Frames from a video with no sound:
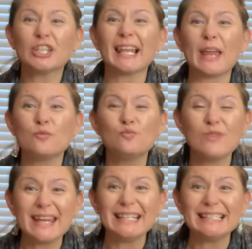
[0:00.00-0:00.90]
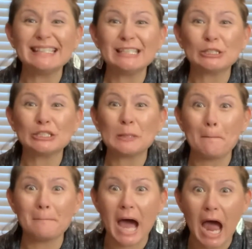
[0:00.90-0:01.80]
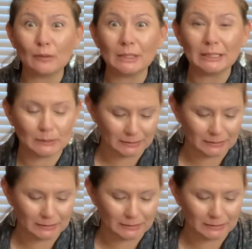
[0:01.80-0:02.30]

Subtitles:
I wait until tomorrow?